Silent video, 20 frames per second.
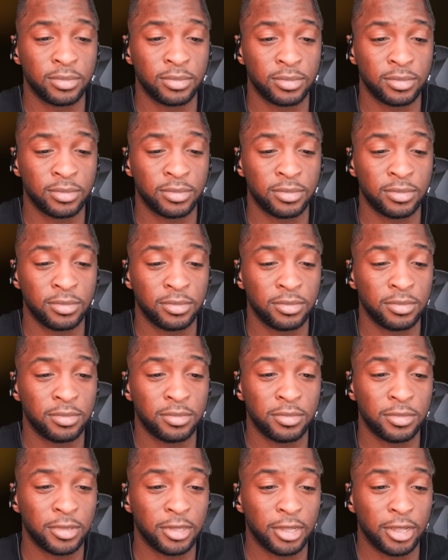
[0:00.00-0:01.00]
Sir.
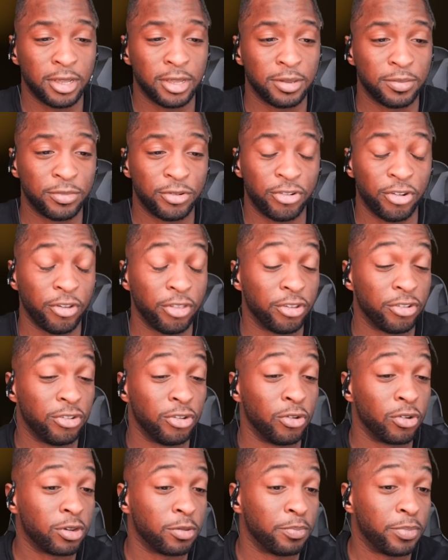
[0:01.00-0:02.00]
I'm sure there's
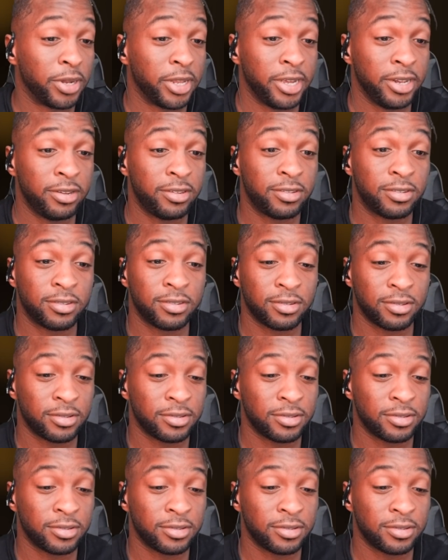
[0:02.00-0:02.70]
no complaints.